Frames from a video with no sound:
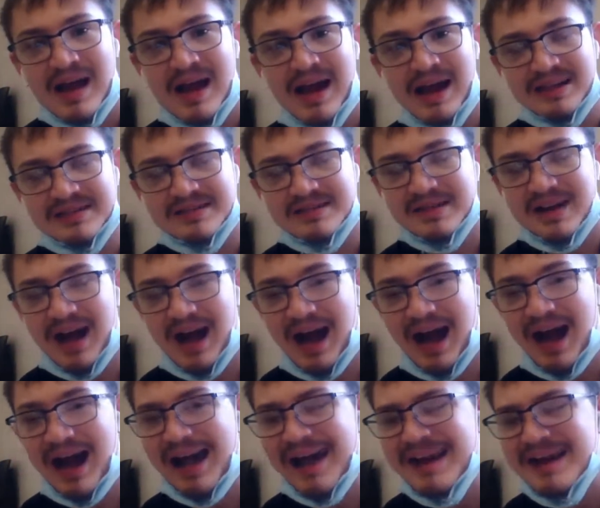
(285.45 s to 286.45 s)
I took a
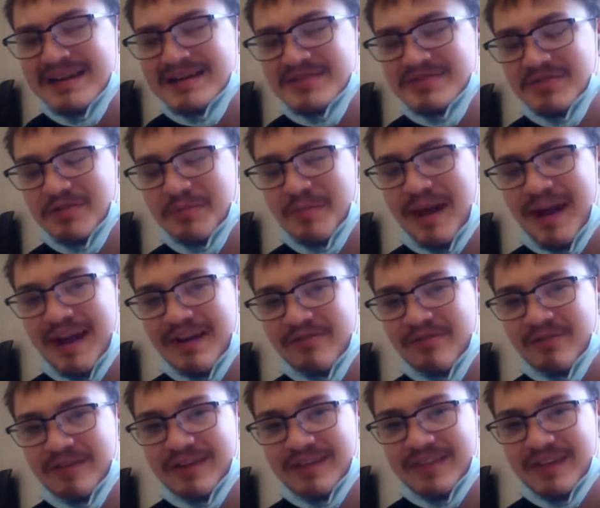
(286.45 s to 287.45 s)
hiatus from
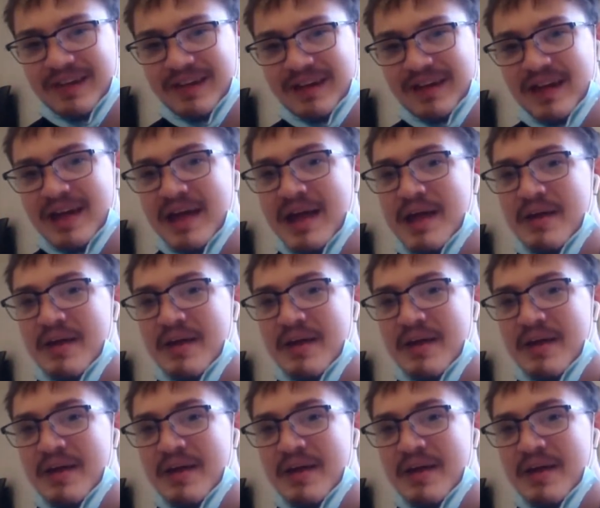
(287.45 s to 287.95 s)
everything